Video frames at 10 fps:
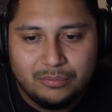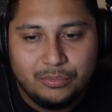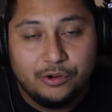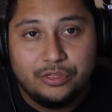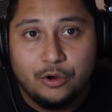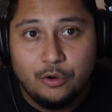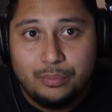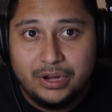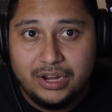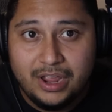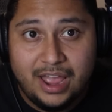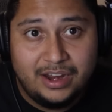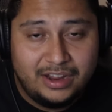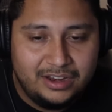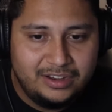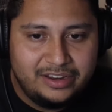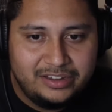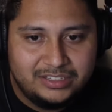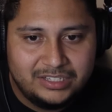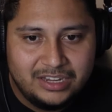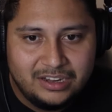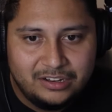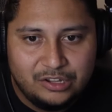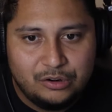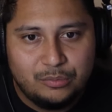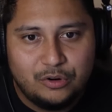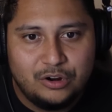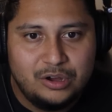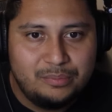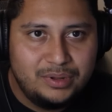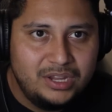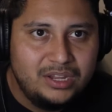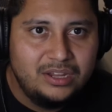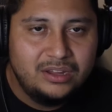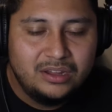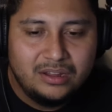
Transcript: both opening and endings, they were more upbeat.